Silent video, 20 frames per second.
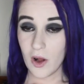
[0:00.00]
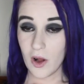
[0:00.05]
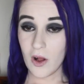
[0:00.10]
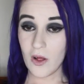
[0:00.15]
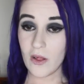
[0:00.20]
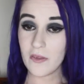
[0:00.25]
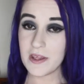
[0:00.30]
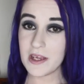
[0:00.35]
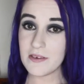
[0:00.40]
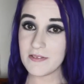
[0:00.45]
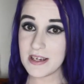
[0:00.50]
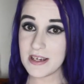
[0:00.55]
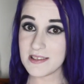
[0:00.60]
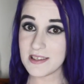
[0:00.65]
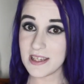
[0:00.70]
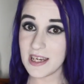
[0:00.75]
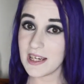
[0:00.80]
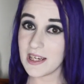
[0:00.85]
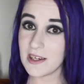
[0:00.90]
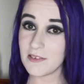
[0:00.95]
all the advice
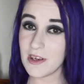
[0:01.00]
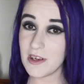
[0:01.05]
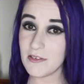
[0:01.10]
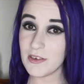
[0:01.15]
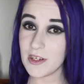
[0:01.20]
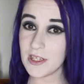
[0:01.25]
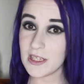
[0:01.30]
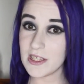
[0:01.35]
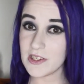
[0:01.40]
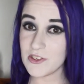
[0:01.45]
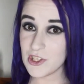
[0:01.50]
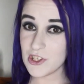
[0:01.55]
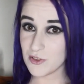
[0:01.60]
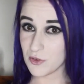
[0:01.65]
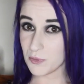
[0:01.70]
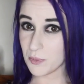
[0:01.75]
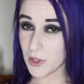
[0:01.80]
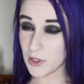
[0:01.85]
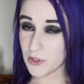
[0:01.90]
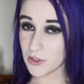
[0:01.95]
I have given is just
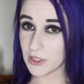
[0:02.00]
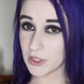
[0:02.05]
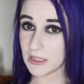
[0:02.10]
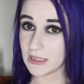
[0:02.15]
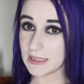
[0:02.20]
from personal